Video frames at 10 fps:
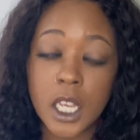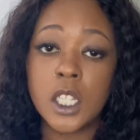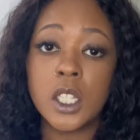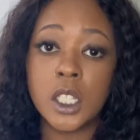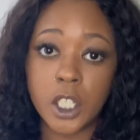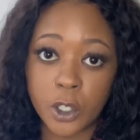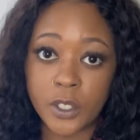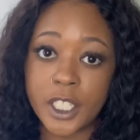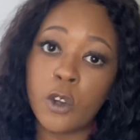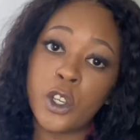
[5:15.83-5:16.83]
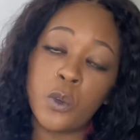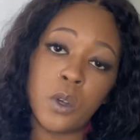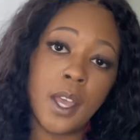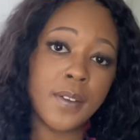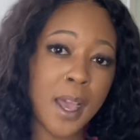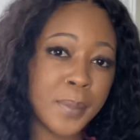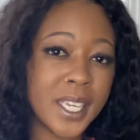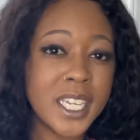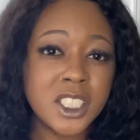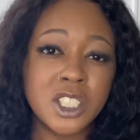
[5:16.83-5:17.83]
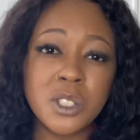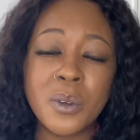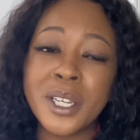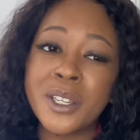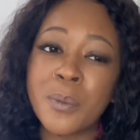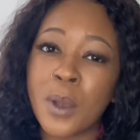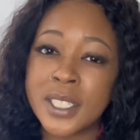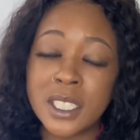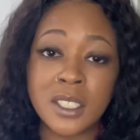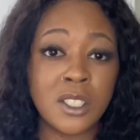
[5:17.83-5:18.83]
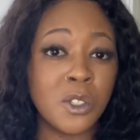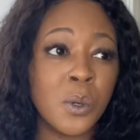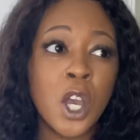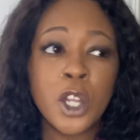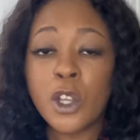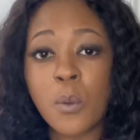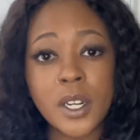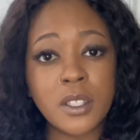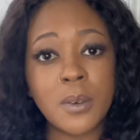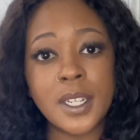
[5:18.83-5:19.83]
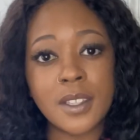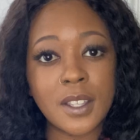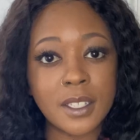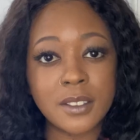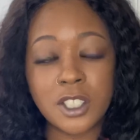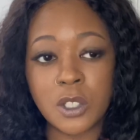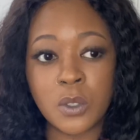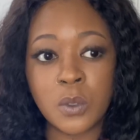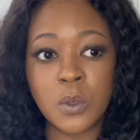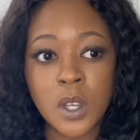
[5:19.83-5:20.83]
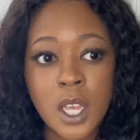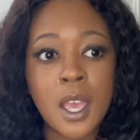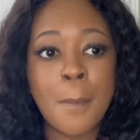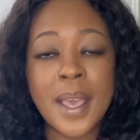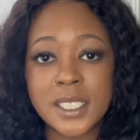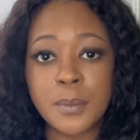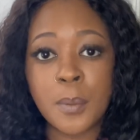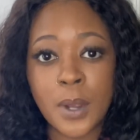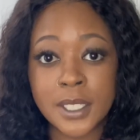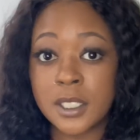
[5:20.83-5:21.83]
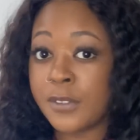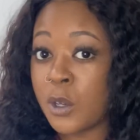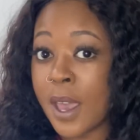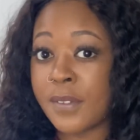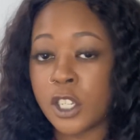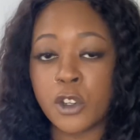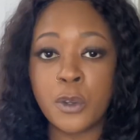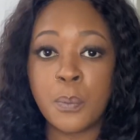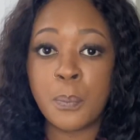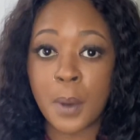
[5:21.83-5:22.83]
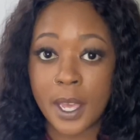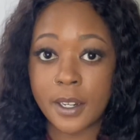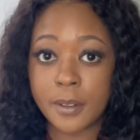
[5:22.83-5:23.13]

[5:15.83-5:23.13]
Literally, or you will have complications during your process, and you don't want to do anything to mess up the process of you having your new butt.